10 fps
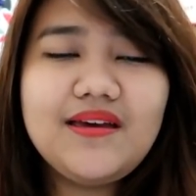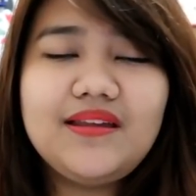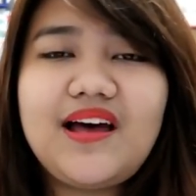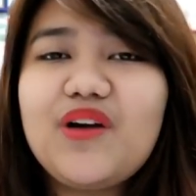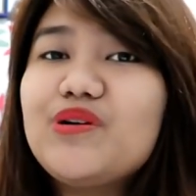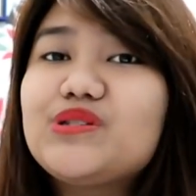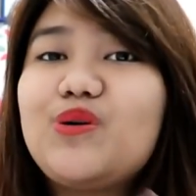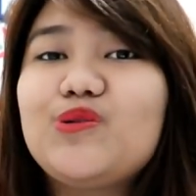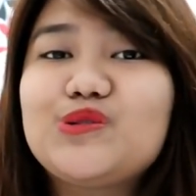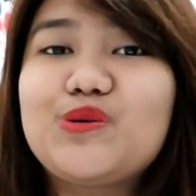and I was
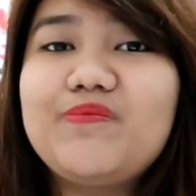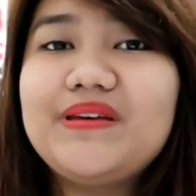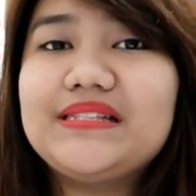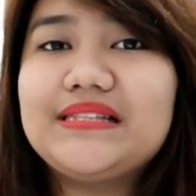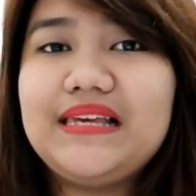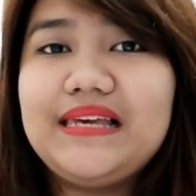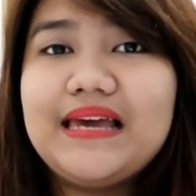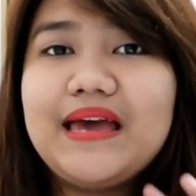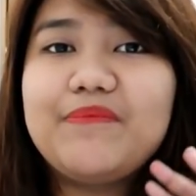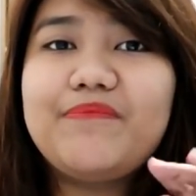also
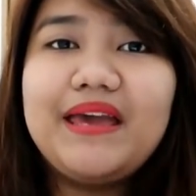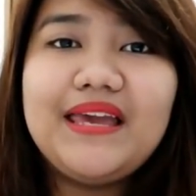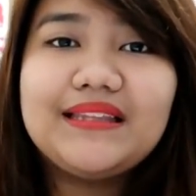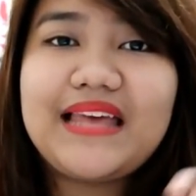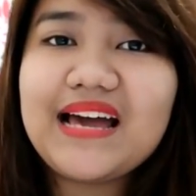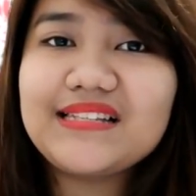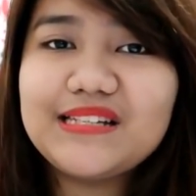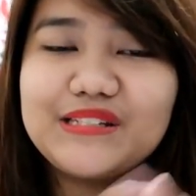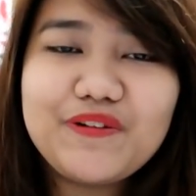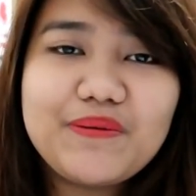busy paying
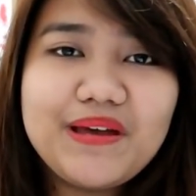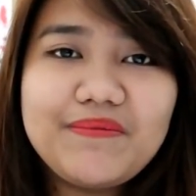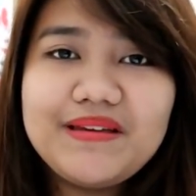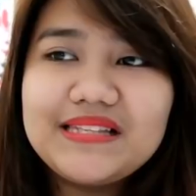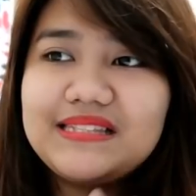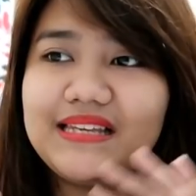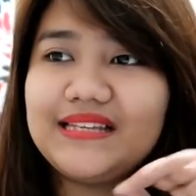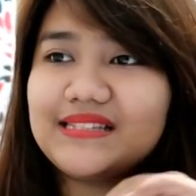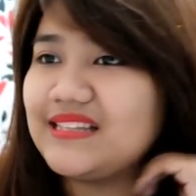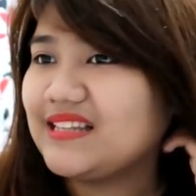taxes for my
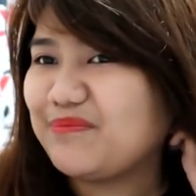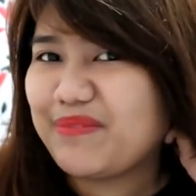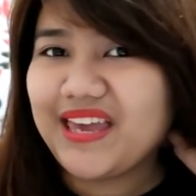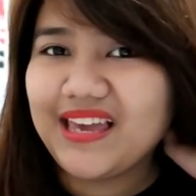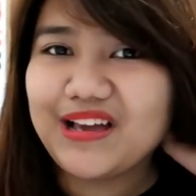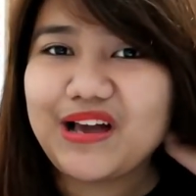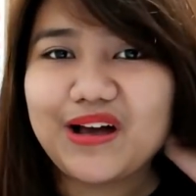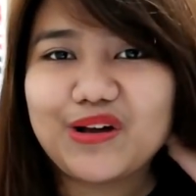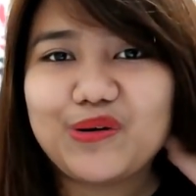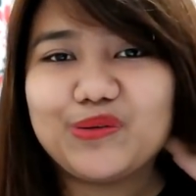business and then paying
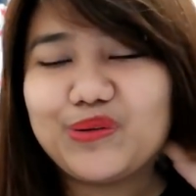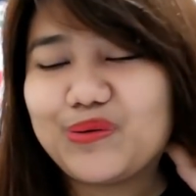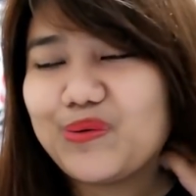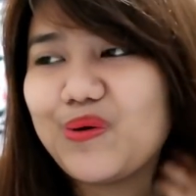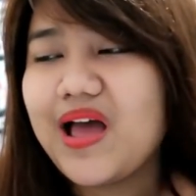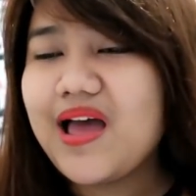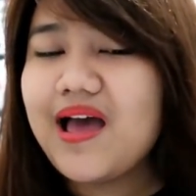condo,